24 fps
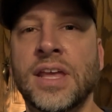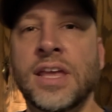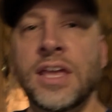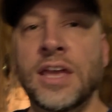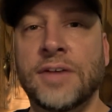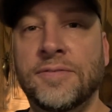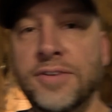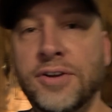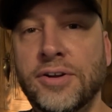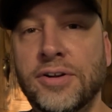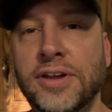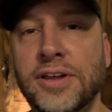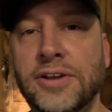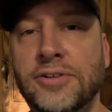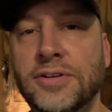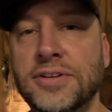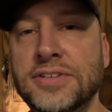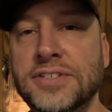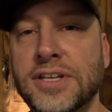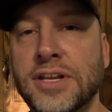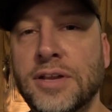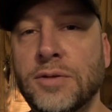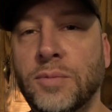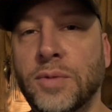If you're
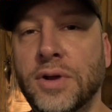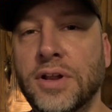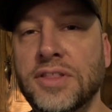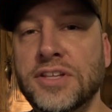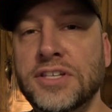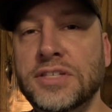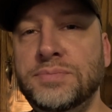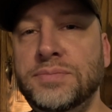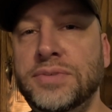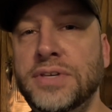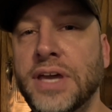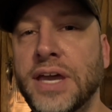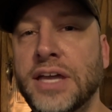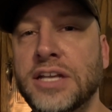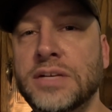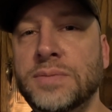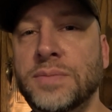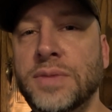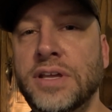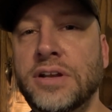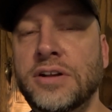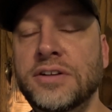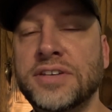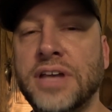interested in one of these pH
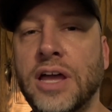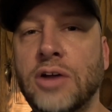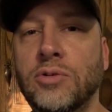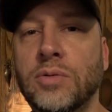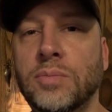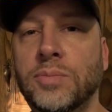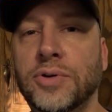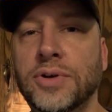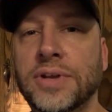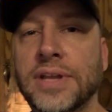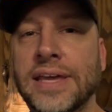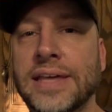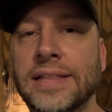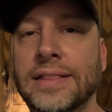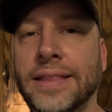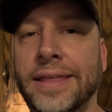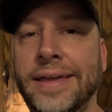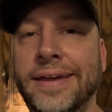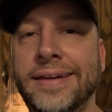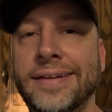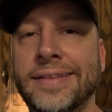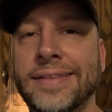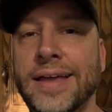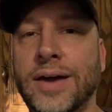meters, I will put a
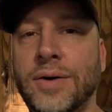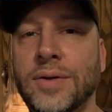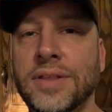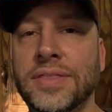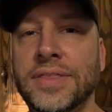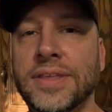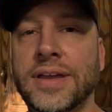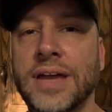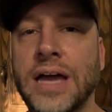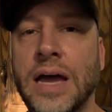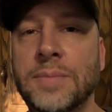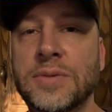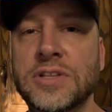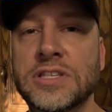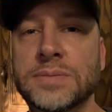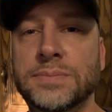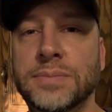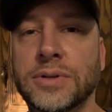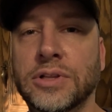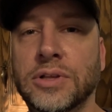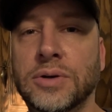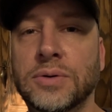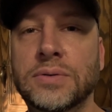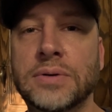link down in the comments
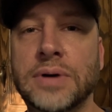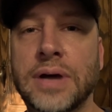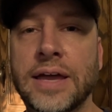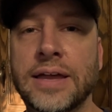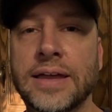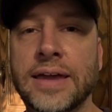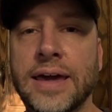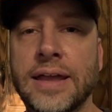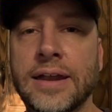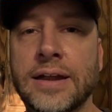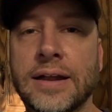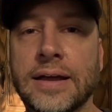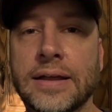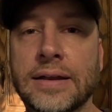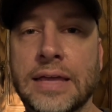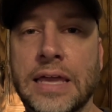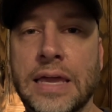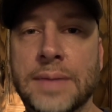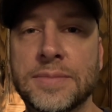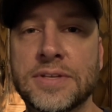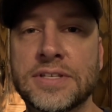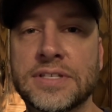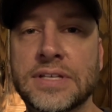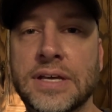below. I got it on
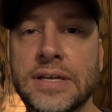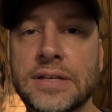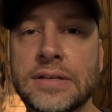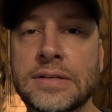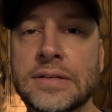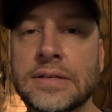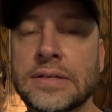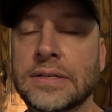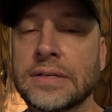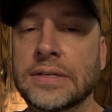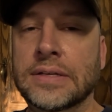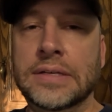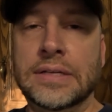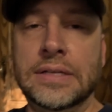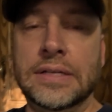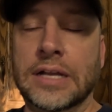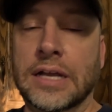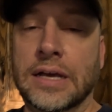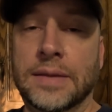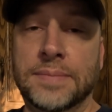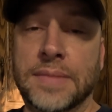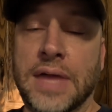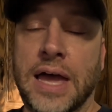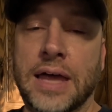Amazon, and
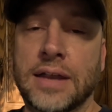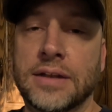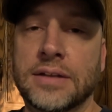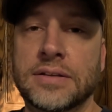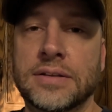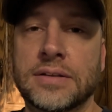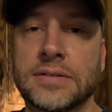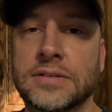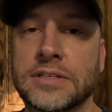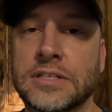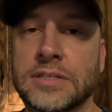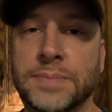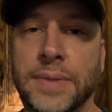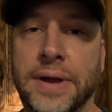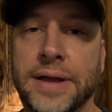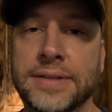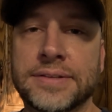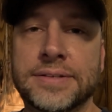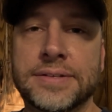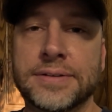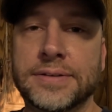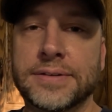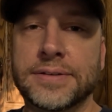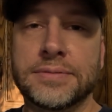I'm not
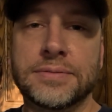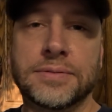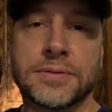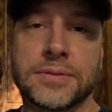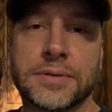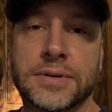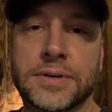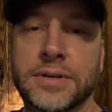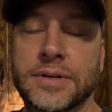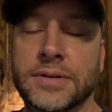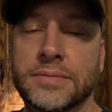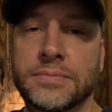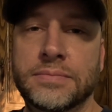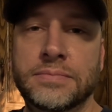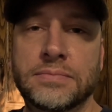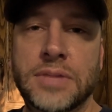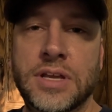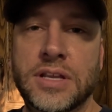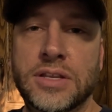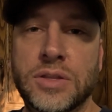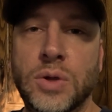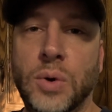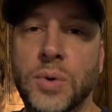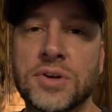sponsored or
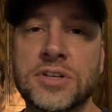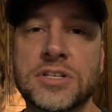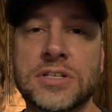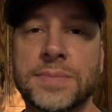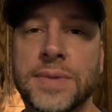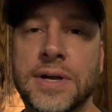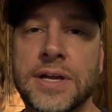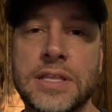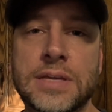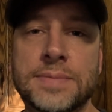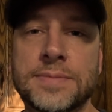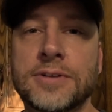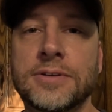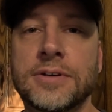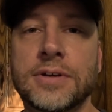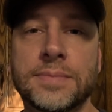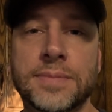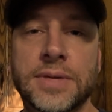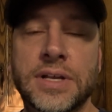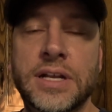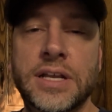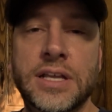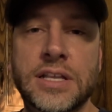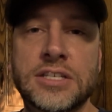endorsed by them at all,
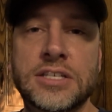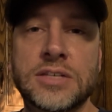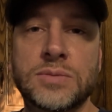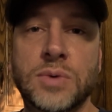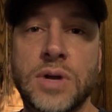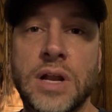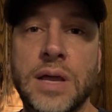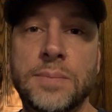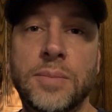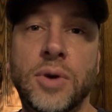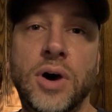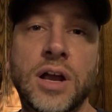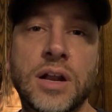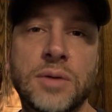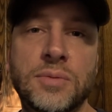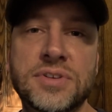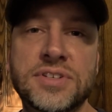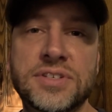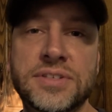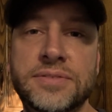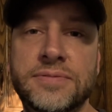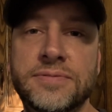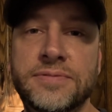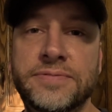but this is what I bought. It
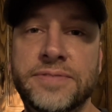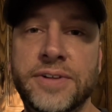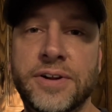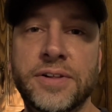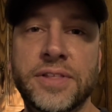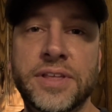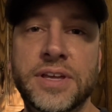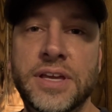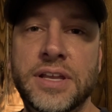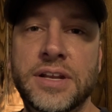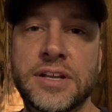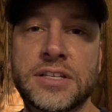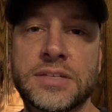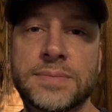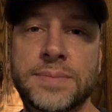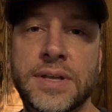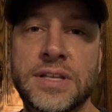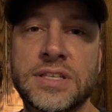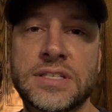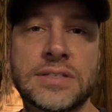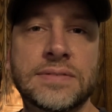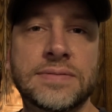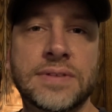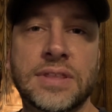was fairly
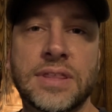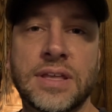inexpensive.